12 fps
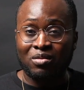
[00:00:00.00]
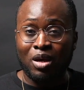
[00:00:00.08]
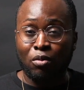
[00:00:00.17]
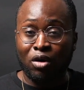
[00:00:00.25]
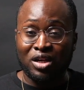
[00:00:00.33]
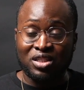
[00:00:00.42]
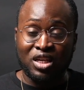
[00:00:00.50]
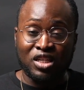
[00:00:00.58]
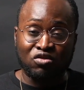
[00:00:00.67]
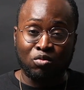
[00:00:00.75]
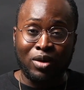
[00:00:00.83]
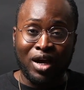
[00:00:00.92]
MRI stands
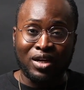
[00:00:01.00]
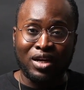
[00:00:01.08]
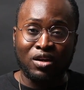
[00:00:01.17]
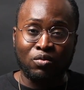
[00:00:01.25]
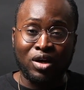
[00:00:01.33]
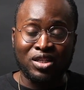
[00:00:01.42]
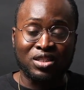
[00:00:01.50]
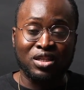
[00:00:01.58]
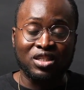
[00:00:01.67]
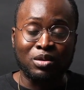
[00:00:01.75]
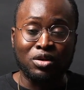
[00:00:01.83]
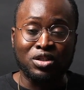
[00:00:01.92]
for magnetic
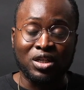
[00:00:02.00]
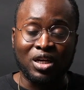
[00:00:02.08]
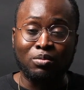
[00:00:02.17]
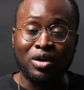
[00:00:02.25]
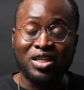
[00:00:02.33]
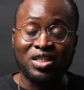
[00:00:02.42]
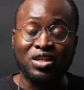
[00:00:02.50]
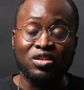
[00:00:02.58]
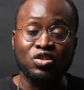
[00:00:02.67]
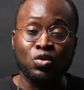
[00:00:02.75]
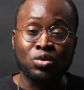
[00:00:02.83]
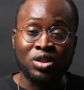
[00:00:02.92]
resonance imaging, and basically it's
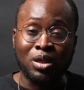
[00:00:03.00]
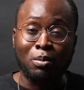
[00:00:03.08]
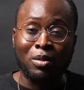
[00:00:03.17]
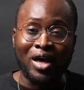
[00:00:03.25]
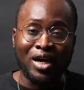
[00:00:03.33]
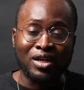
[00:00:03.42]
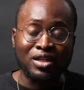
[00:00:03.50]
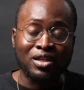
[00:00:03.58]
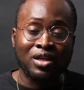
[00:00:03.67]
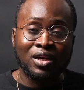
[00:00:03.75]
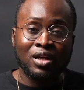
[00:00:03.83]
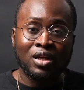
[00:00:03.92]
using a magnet
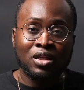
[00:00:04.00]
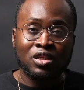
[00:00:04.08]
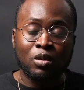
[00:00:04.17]
to